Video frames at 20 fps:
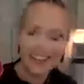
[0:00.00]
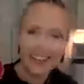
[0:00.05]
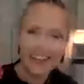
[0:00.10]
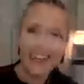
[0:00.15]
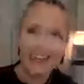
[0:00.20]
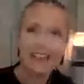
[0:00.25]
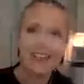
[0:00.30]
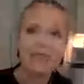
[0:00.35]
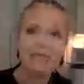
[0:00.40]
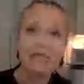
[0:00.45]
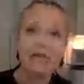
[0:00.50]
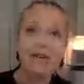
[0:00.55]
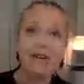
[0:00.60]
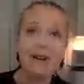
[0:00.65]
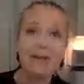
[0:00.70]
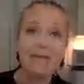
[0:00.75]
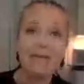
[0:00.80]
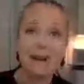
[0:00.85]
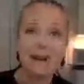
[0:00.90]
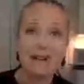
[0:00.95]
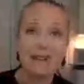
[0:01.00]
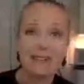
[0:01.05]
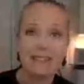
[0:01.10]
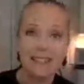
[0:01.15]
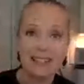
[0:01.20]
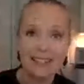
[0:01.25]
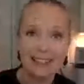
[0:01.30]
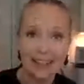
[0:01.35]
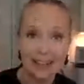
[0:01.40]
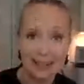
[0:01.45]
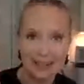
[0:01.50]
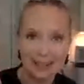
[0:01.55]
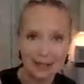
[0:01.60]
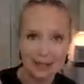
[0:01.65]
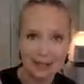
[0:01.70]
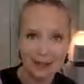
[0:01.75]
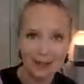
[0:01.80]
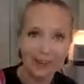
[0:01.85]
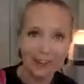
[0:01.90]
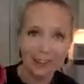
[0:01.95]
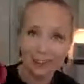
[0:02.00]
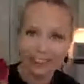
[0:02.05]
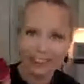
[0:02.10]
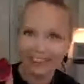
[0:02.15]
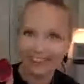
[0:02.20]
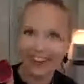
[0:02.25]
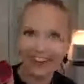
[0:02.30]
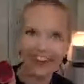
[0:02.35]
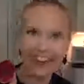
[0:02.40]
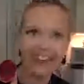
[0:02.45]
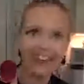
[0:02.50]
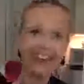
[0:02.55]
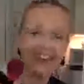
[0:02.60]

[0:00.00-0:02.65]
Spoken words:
That's more embarrassing than just walking, right?